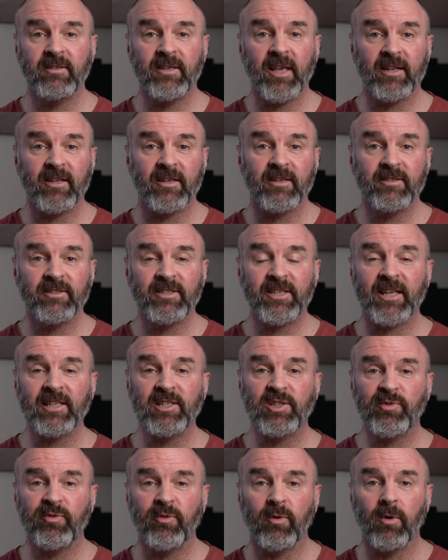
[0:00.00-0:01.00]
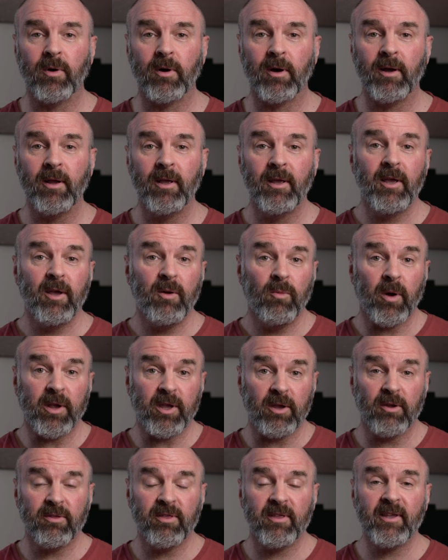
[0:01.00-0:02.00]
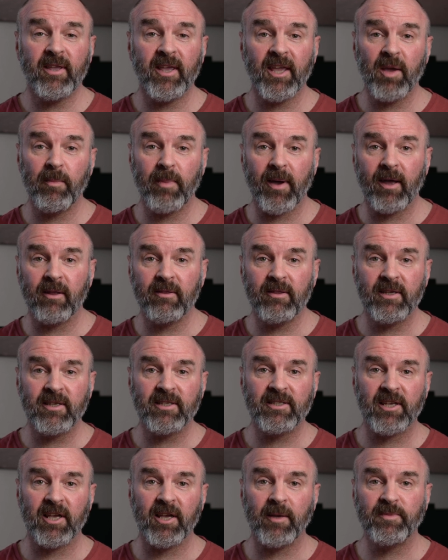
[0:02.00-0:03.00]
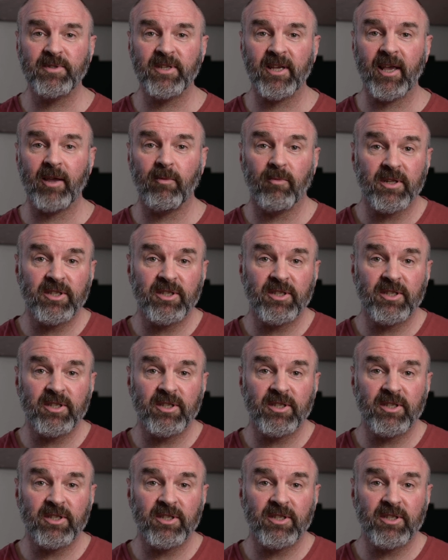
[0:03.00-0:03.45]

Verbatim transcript: get a sense for what you're thinking about this update.